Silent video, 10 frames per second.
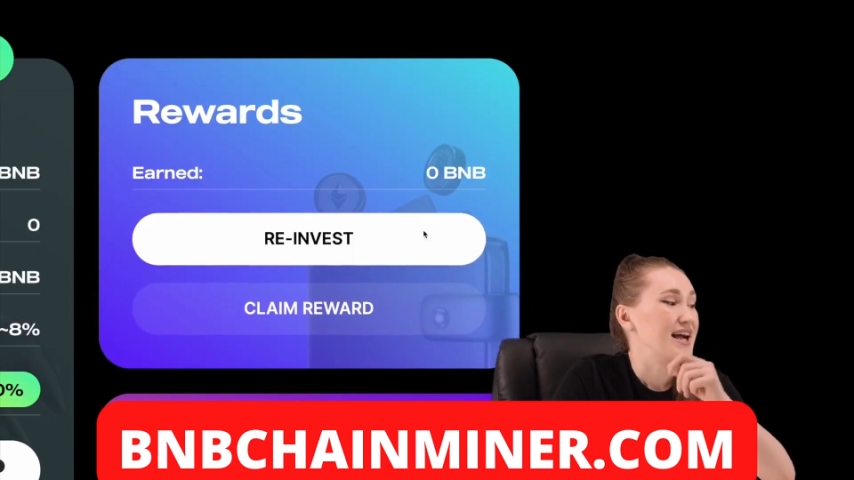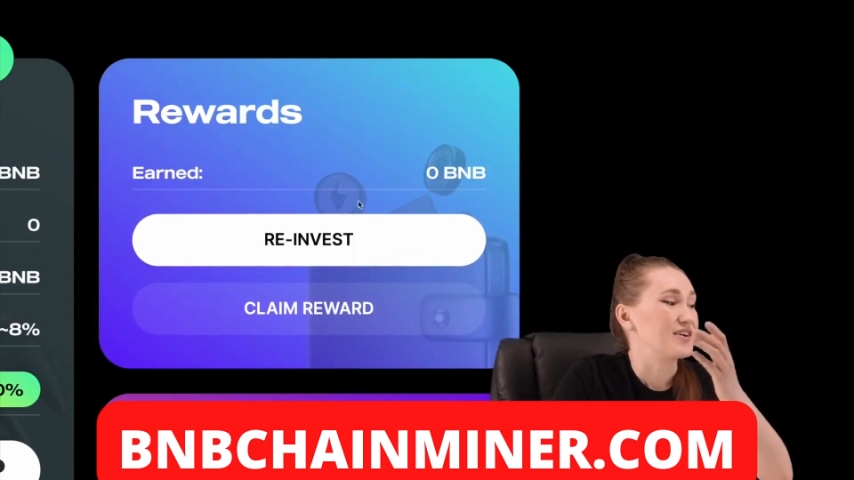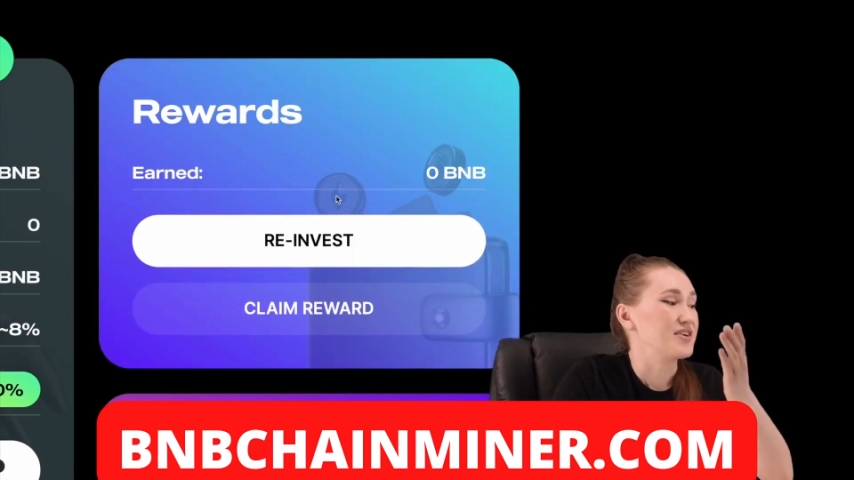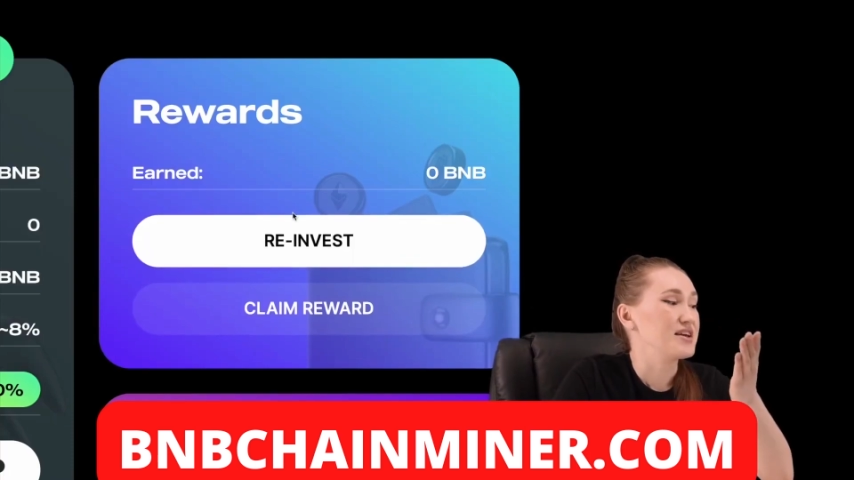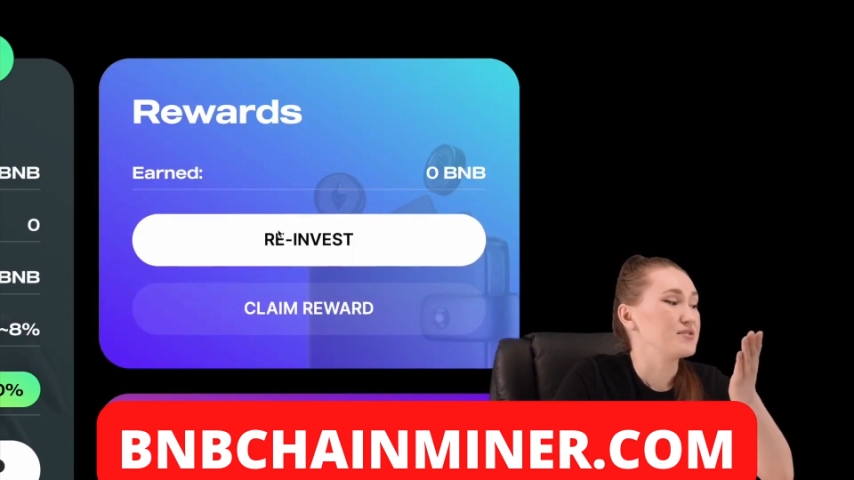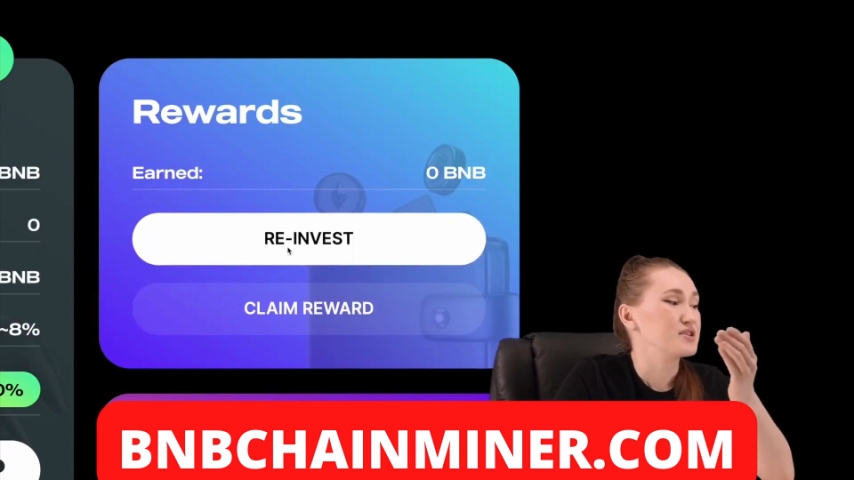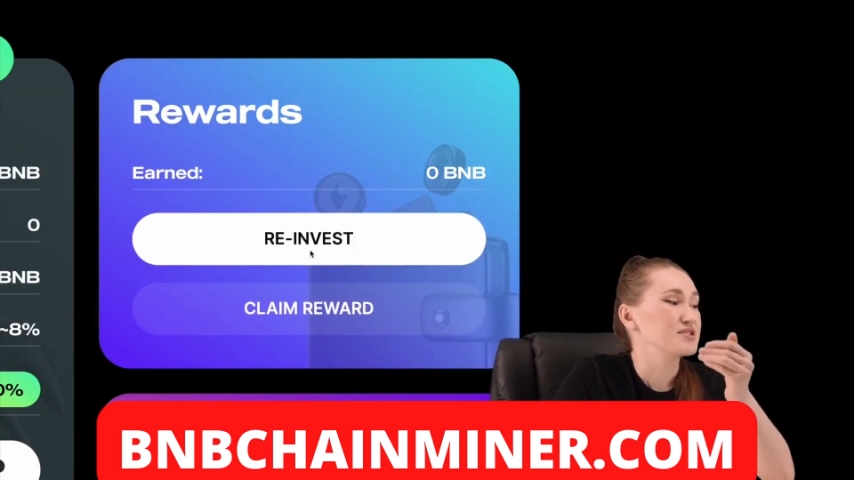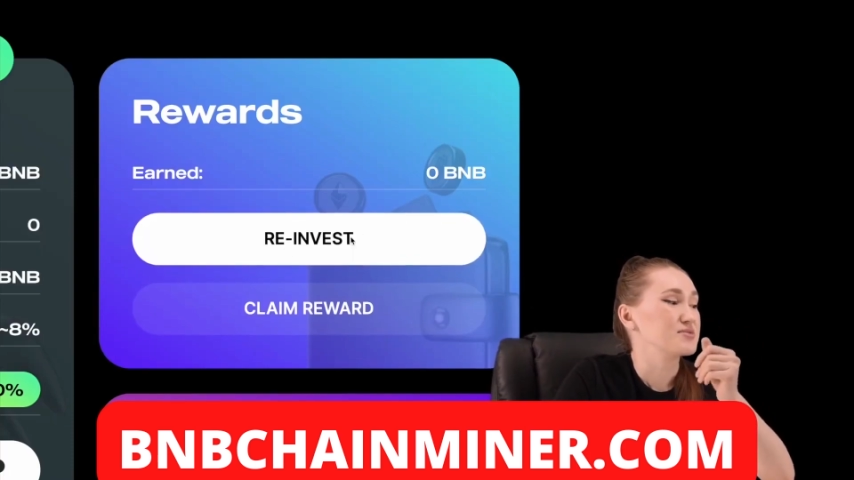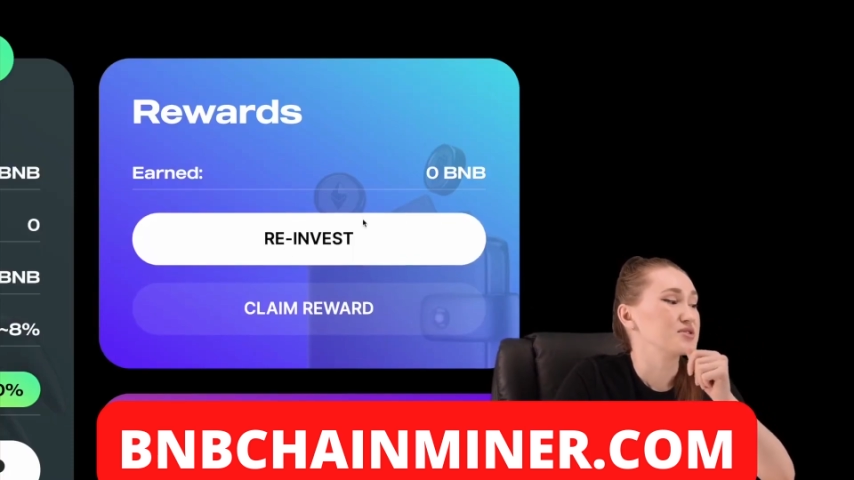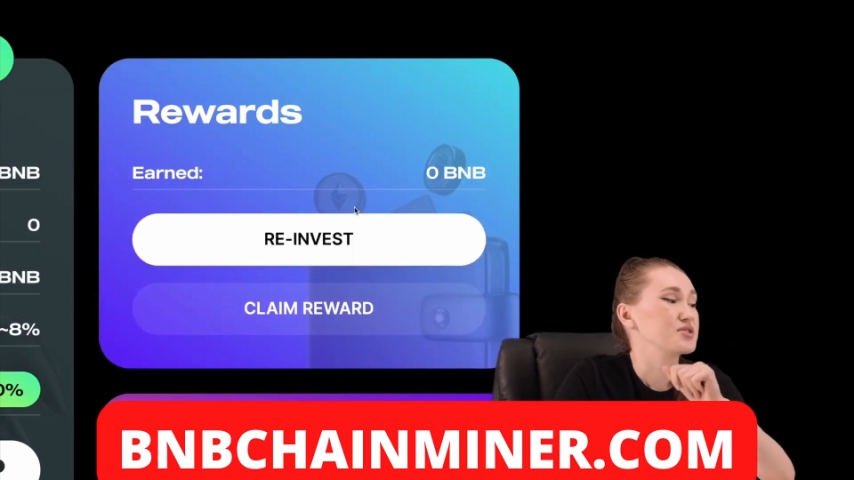
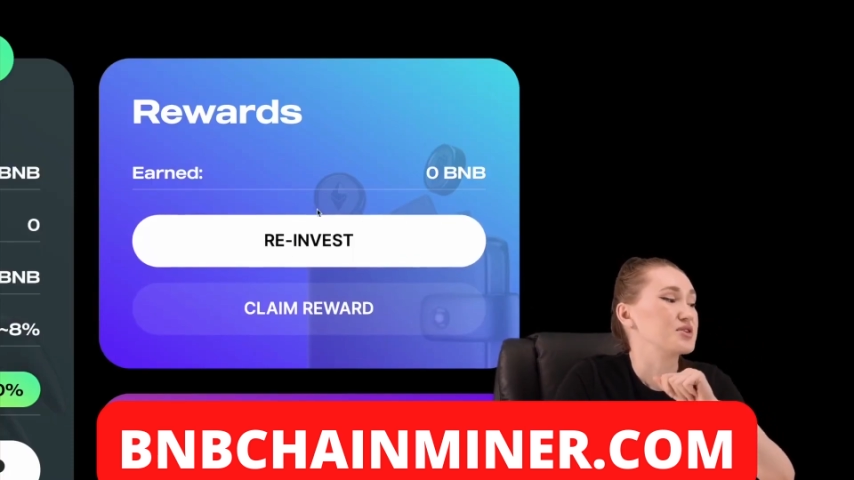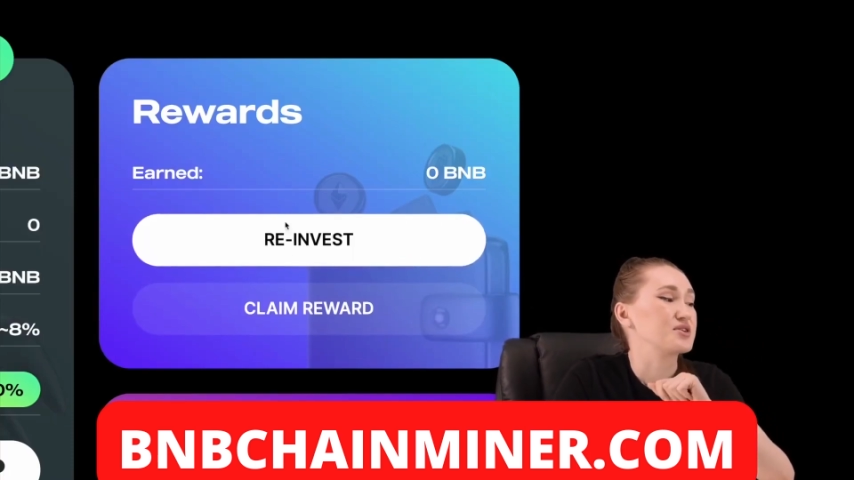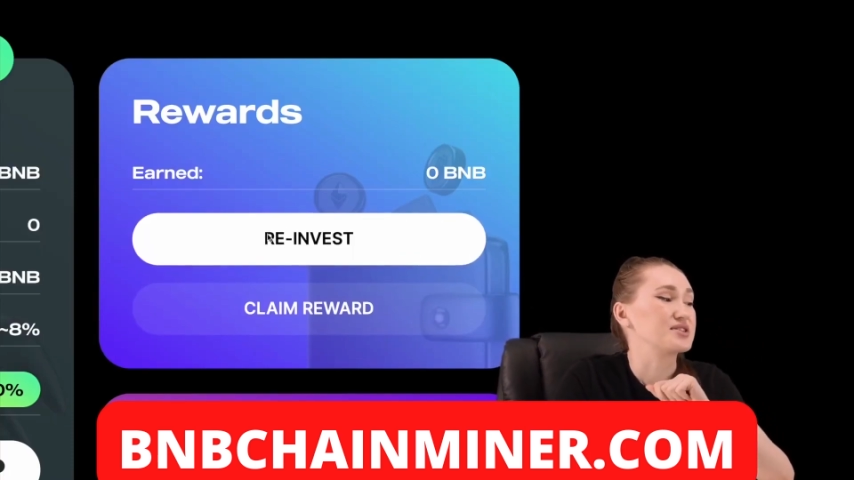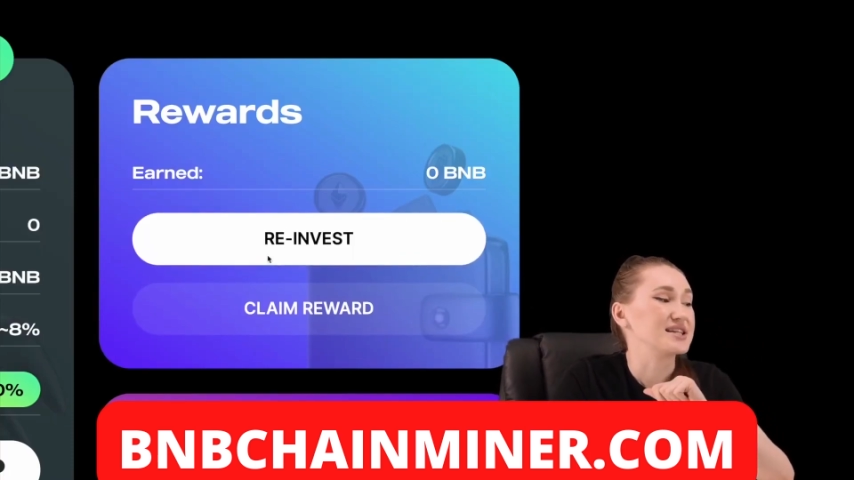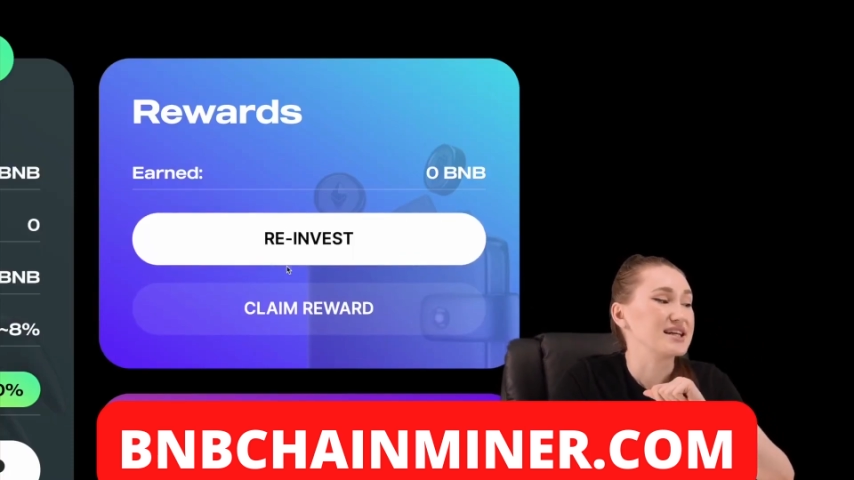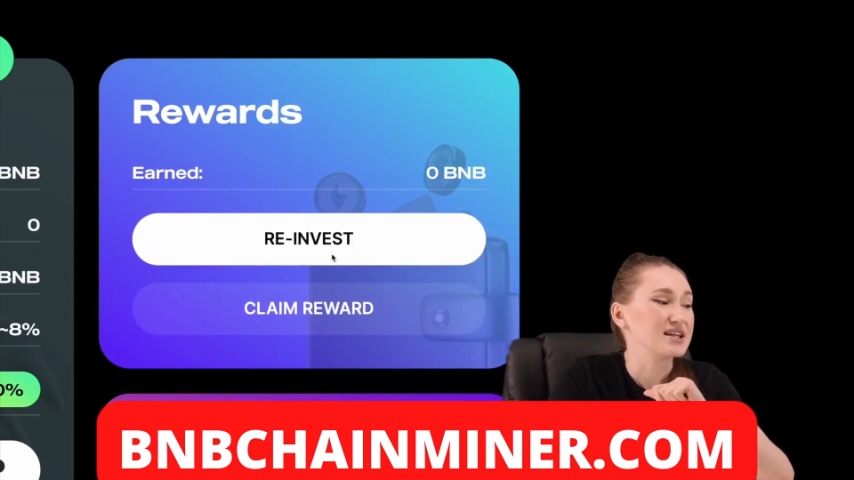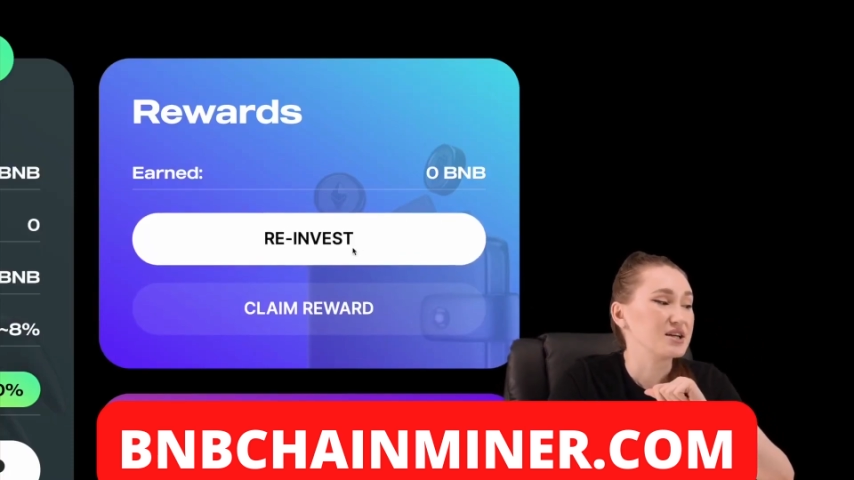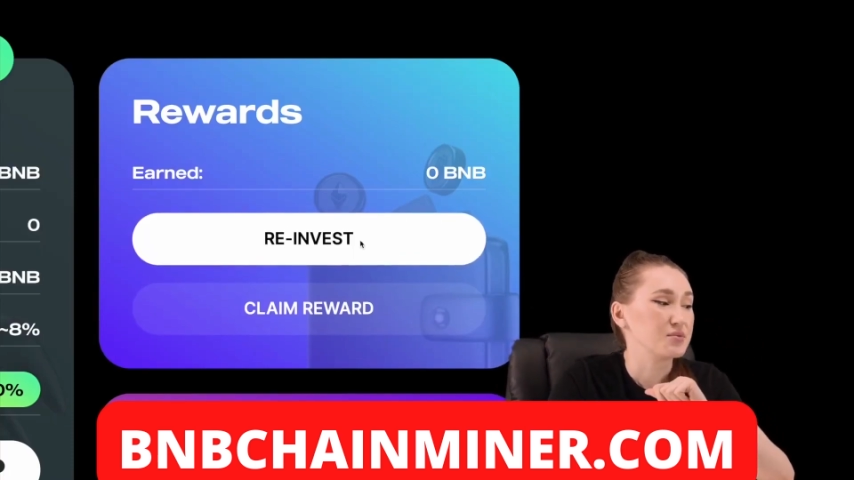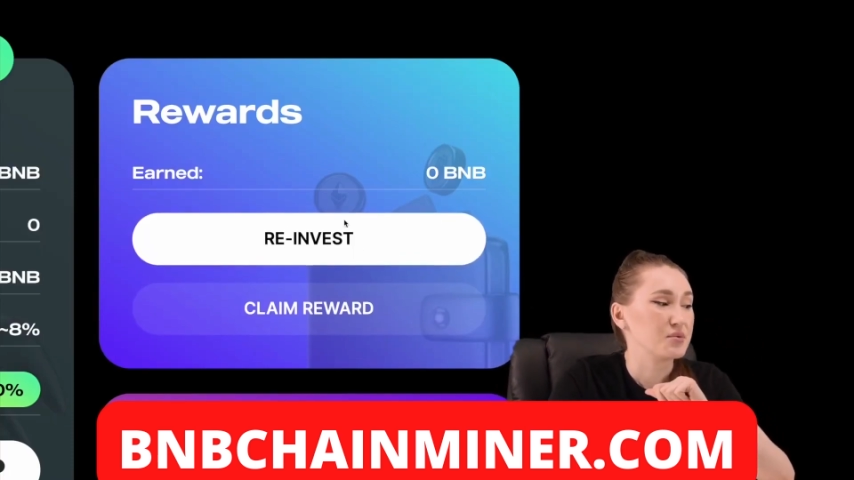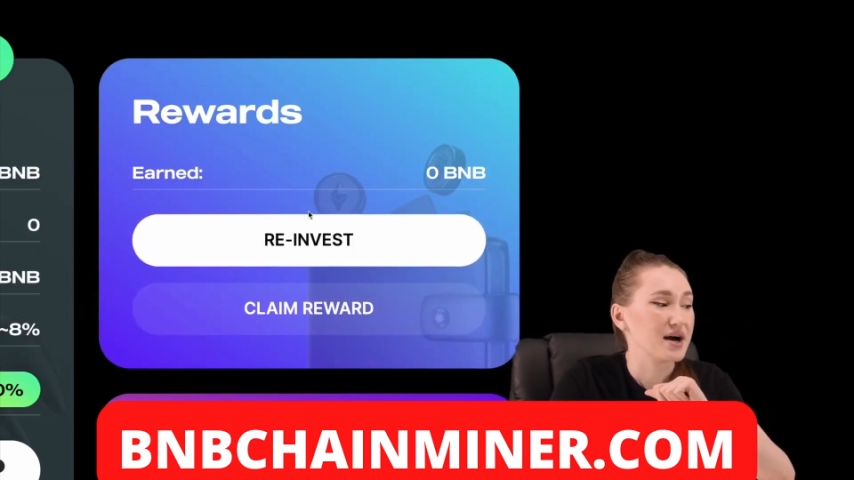Reinvestments, your
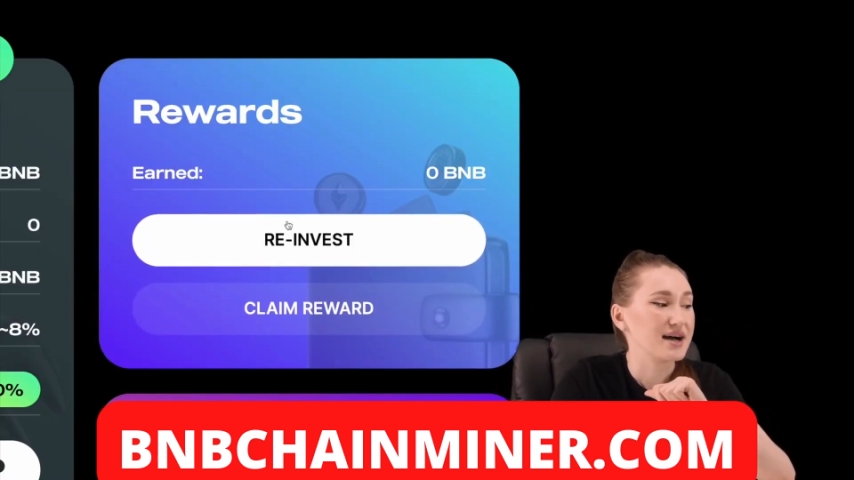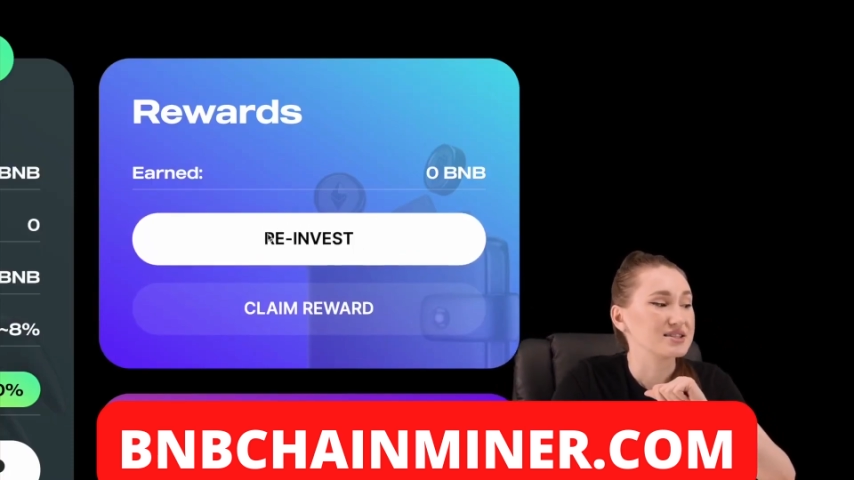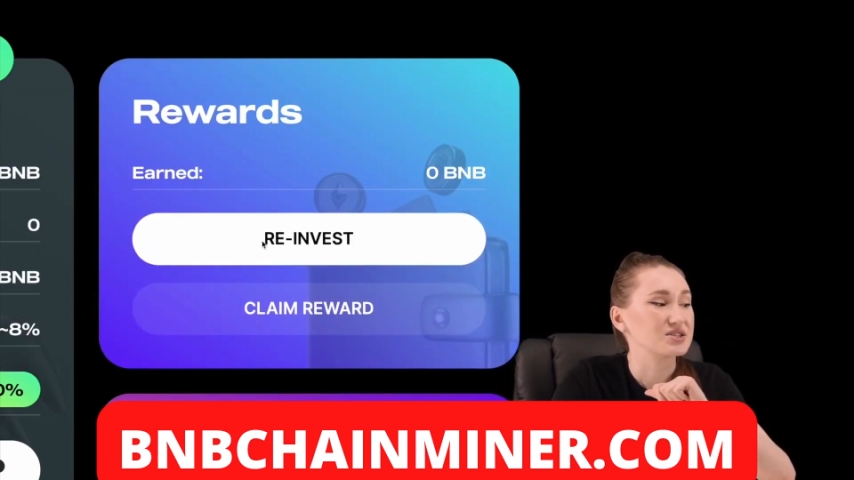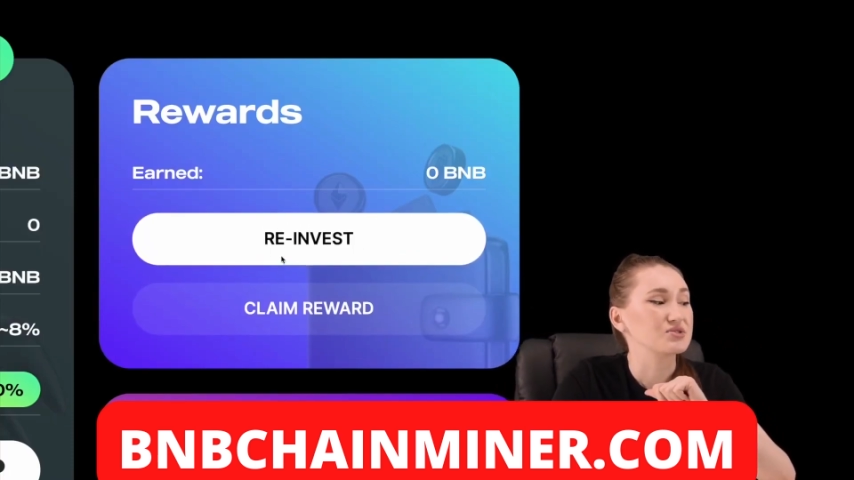daily rewards,